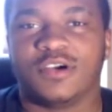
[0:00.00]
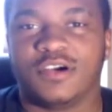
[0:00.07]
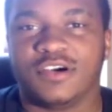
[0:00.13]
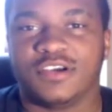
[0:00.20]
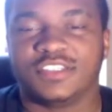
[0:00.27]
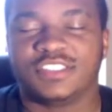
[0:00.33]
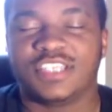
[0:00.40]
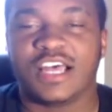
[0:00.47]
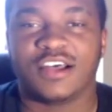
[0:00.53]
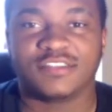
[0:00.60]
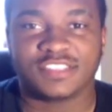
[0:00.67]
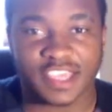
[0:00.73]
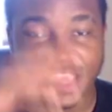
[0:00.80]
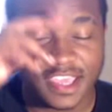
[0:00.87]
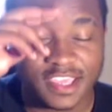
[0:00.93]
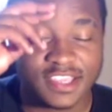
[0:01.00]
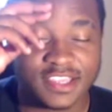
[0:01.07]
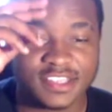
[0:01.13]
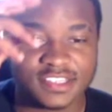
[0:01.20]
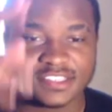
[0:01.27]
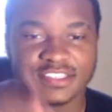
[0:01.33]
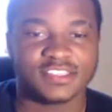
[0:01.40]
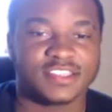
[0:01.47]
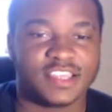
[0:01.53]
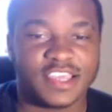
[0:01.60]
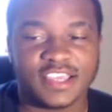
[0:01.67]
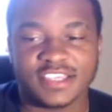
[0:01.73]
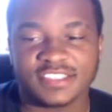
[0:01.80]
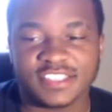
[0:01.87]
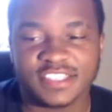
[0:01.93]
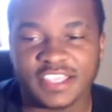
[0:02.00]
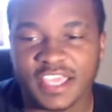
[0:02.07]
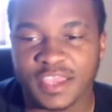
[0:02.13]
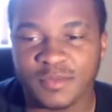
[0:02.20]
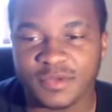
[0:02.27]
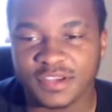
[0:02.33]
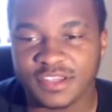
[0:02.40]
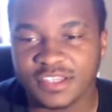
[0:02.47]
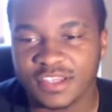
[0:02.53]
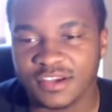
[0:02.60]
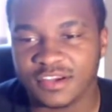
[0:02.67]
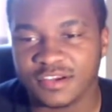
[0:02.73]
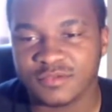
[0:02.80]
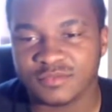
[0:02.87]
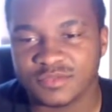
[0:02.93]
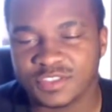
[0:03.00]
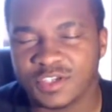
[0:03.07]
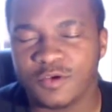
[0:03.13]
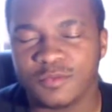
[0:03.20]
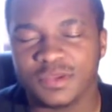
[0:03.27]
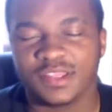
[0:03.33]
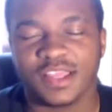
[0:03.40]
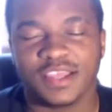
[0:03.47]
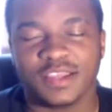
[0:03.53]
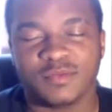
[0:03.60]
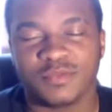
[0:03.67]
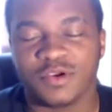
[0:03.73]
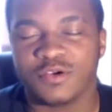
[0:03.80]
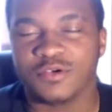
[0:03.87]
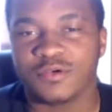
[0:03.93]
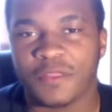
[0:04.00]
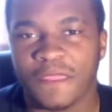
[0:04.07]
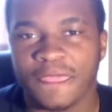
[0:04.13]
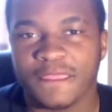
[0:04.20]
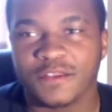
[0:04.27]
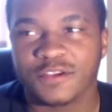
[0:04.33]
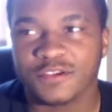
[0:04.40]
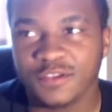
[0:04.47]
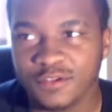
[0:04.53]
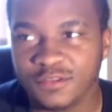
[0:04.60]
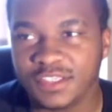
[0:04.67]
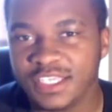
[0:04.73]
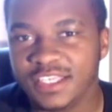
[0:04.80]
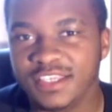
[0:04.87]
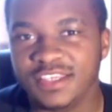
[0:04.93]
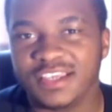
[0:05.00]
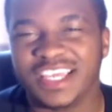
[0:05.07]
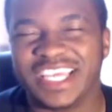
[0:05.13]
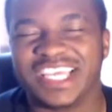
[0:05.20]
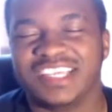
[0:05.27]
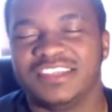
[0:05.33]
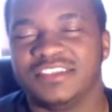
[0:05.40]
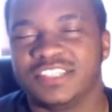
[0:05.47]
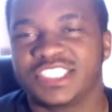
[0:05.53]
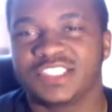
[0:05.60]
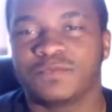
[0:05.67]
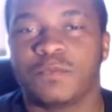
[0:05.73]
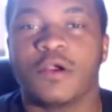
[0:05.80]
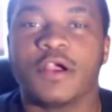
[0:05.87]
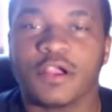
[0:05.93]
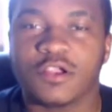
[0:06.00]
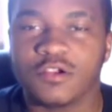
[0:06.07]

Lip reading: shout out to Hayes the Gamer. He told me, like, bro, you need a spark on